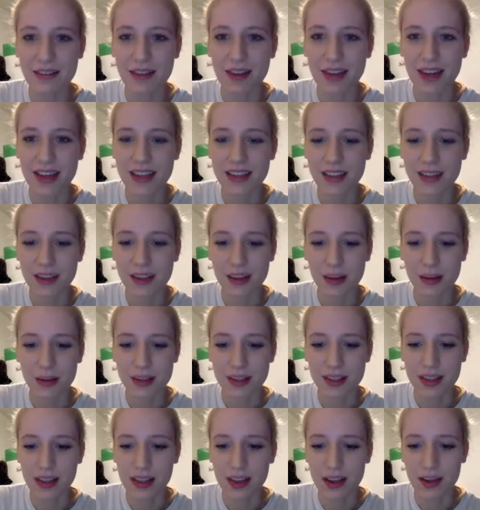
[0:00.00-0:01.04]
So that was a lot
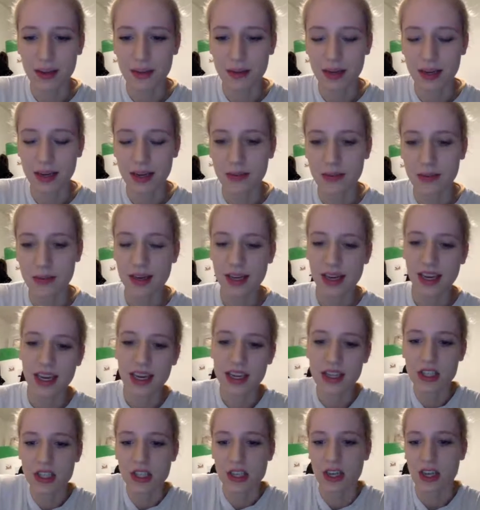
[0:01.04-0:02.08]
of my communication
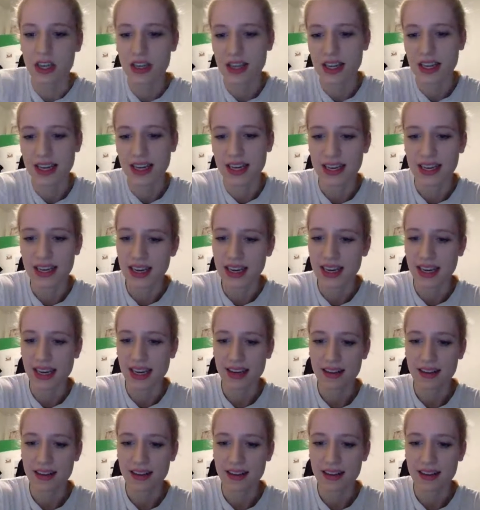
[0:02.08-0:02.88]
on that day.